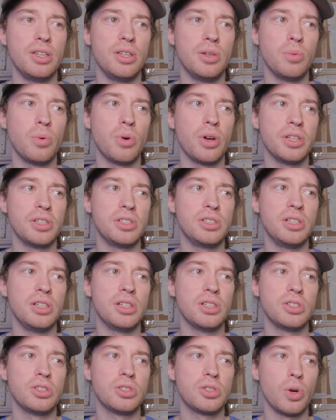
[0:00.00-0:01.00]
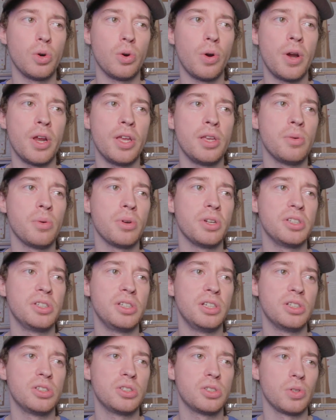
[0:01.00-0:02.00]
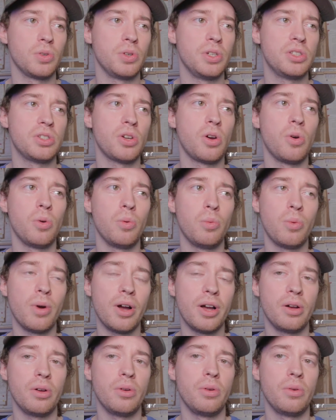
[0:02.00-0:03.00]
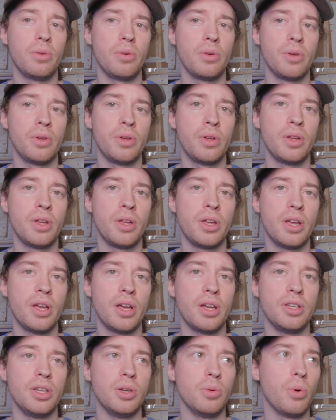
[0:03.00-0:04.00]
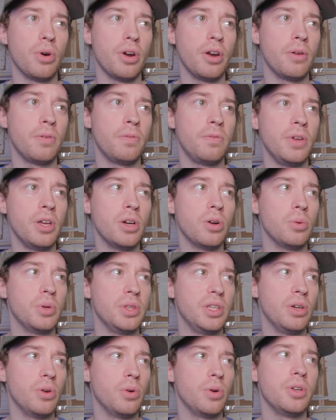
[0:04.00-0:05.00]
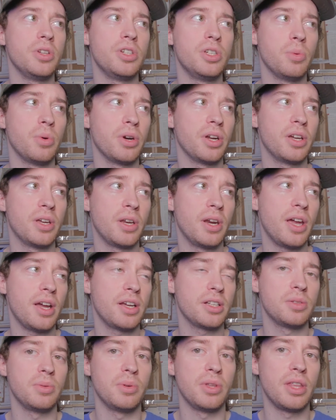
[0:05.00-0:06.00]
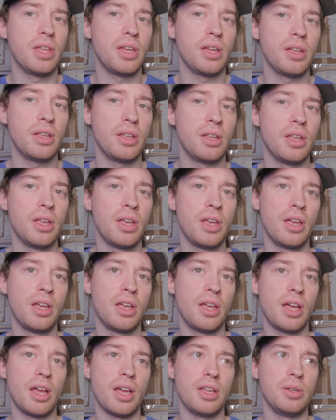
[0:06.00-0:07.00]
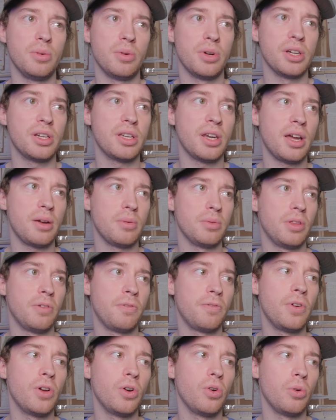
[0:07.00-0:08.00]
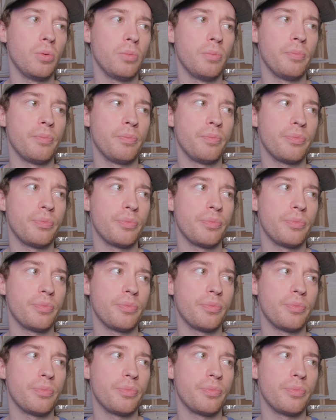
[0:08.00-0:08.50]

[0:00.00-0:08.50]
You want to see a story, and you want to see a story told well. And you want to feel with the audience, you want to connect with it, and you want to connect with the film.